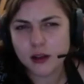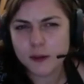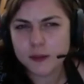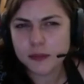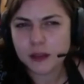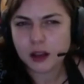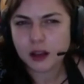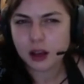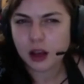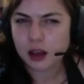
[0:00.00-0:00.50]

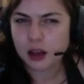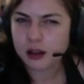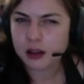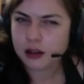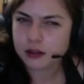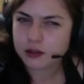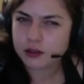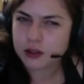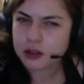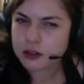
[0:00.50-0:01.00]
kind of
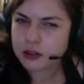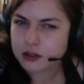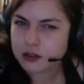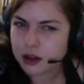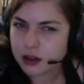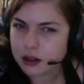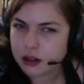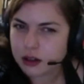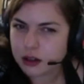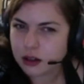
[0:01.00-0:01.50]
she's trying
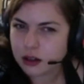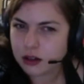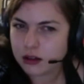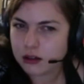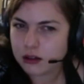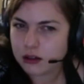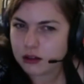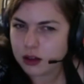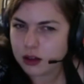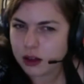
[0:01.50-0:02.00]

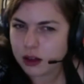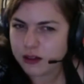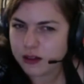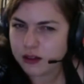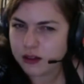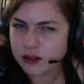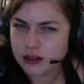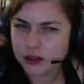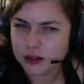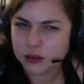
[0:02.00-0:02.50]
to
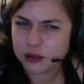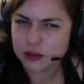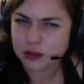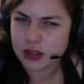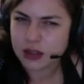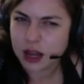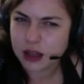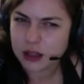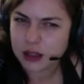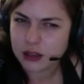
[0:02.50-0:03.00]
have, deal with her
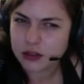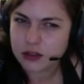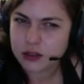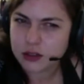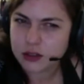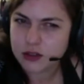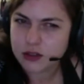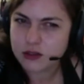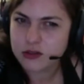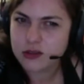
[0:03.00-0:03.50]
daddy
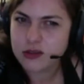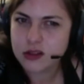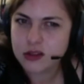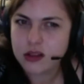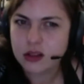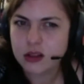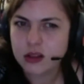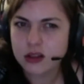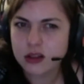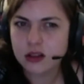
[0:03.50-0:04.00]
issues.
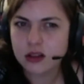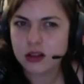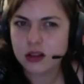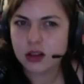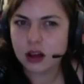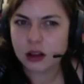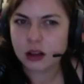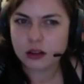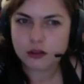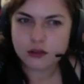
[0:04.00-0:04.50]

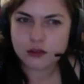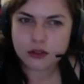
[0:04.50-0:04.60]
Kind of she's